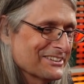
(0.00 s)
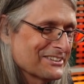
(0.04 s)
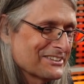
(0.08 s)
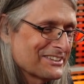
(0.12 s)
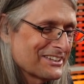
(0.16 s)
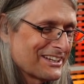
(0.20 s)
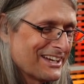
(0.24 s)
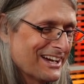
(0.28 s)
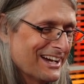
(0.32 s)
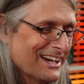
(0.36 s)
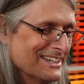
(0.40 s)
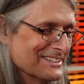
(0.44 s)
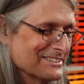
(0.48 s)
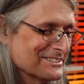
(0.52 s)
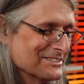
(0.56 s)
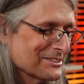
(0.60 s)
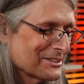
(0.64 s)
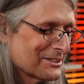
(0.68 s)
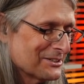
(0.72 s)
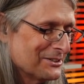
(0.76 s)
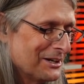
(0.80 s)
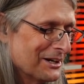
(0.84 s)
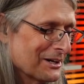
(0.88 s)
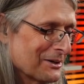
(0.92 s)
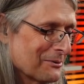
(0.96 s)
Though the guys in the
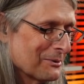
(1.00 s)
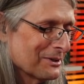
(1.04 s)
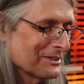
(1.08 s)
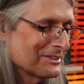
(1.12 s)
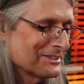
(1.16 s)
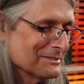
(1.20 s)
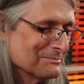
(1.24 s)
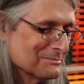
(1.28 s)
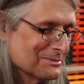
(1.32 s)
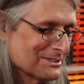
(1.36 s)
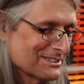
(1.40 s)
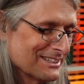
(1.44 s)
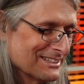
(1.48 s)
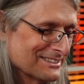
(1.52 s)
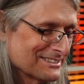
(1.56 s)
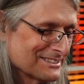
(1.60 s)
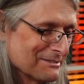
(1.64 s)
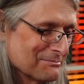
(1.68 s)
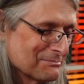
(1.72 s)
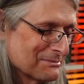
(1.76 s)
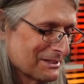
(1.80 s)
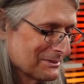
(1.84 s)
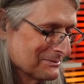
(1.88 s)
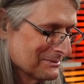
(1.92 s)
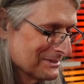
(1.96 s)
car with him say
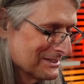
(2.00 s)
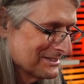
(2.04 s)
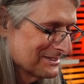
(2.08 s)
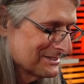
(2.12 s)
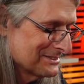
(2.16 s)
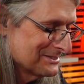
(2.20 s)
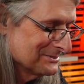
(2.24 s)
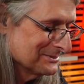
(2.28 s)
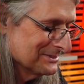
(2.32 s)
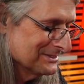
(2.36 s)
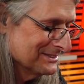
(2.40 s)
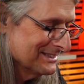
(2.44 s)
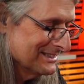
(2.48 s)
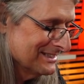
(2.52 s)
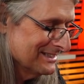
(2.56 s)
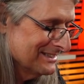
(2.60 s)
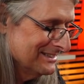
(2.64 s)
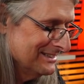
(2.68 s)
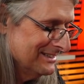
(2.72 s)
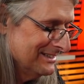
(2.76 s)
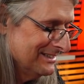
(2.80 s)
something when he's doing that.